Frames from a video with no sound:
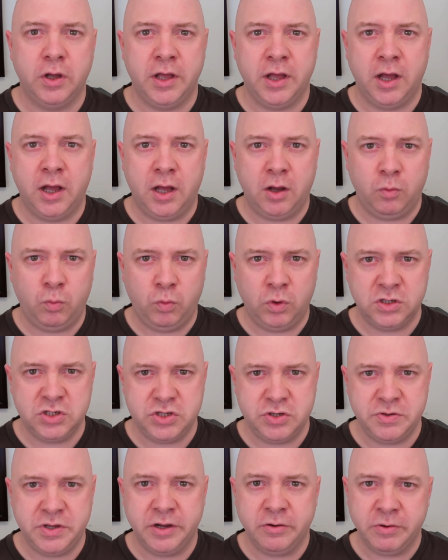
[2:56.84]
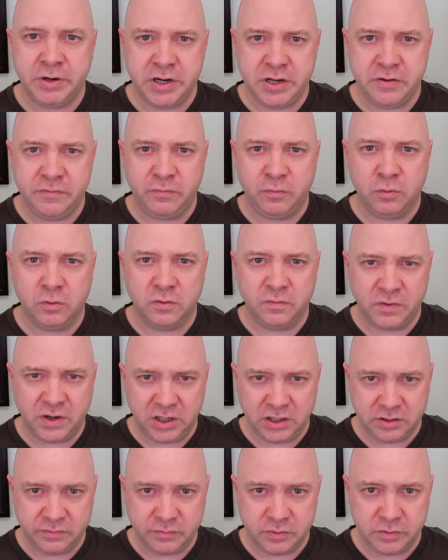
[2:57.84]
uh, once you get ready for
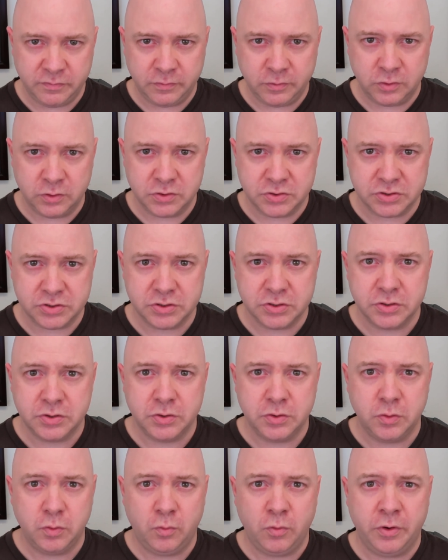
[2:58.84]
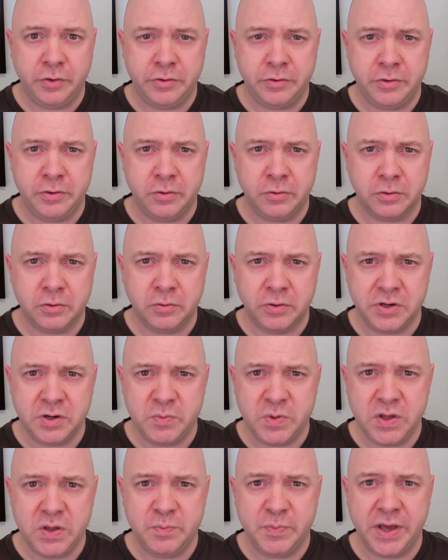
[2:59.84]
filing for divorce, whether you're going to
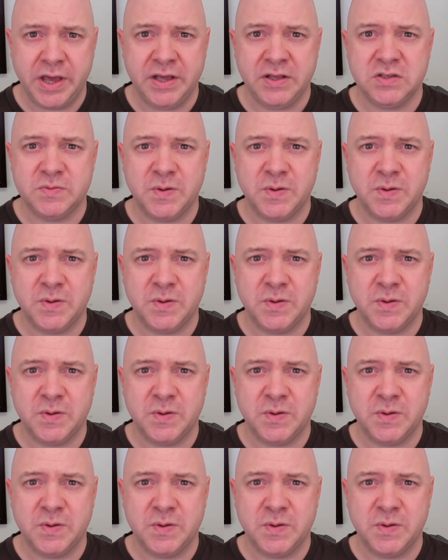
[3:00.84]
be paying